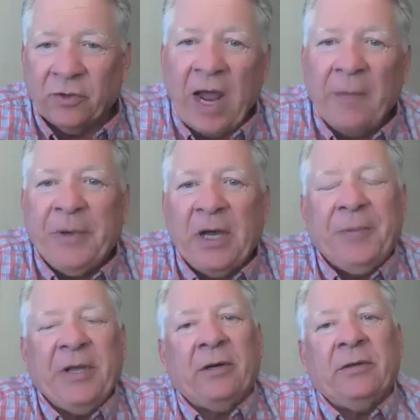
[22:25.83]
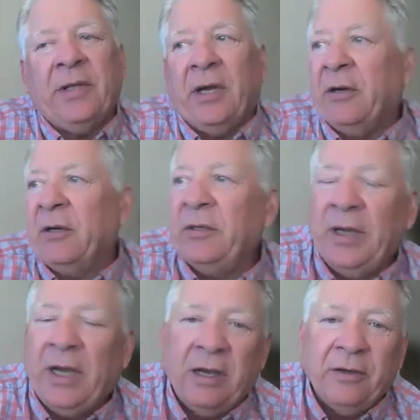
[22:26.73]
So to wrap up here,
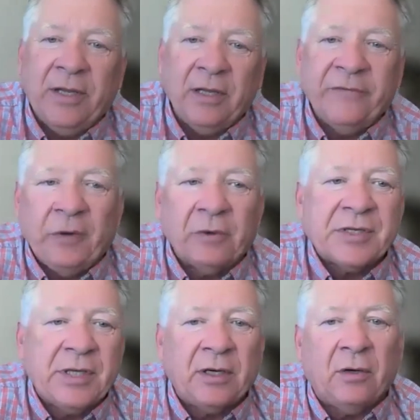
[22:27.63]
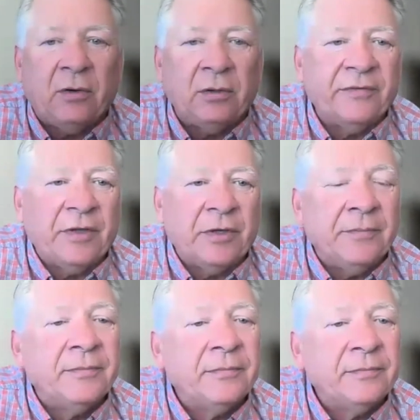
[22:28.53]
Derryn, how can folks get a hold of you?